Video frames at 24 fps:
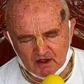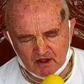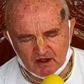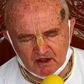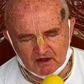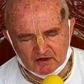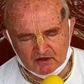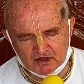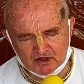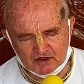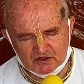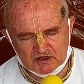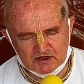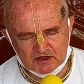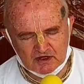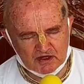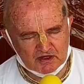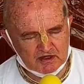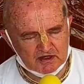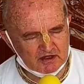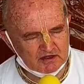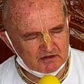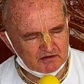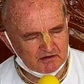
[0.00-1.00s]
just like
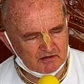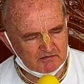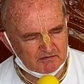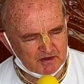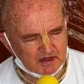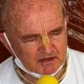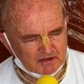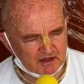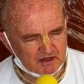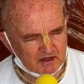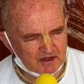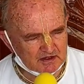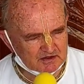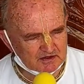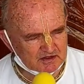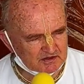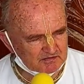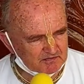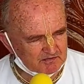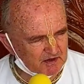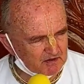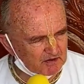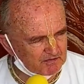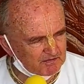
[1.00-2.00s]
in Madras.
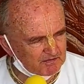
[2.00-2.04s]
Prabhupada